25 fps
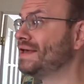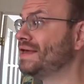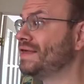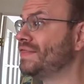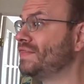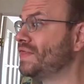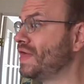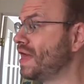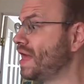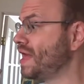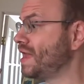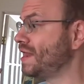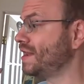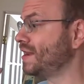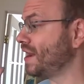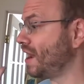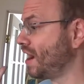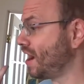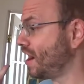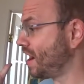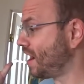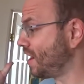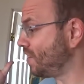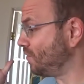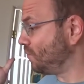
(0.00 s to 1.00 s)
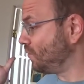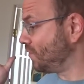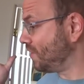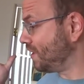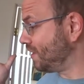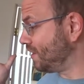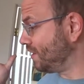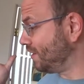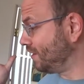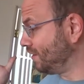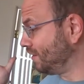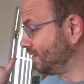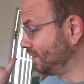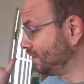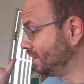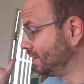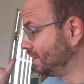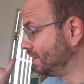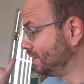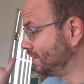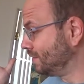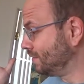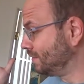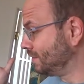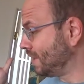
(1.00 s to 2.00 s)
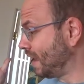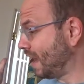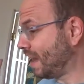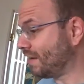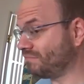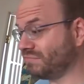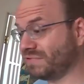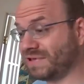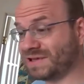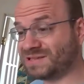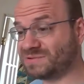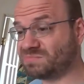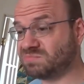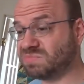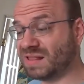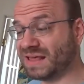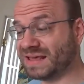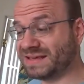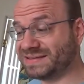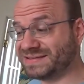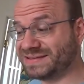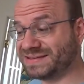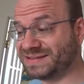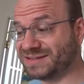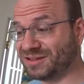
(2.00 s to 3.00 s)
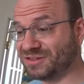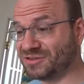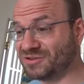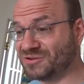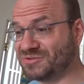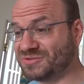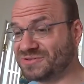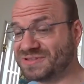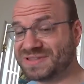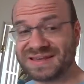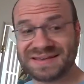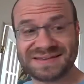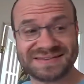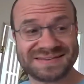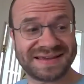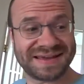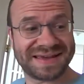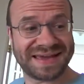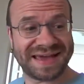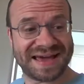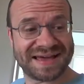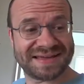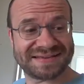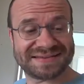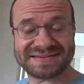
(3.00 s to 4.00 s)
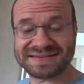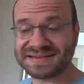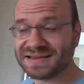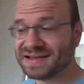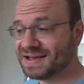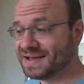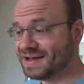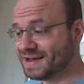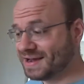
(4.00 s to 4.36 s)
then I will have less places to lose things, I guess.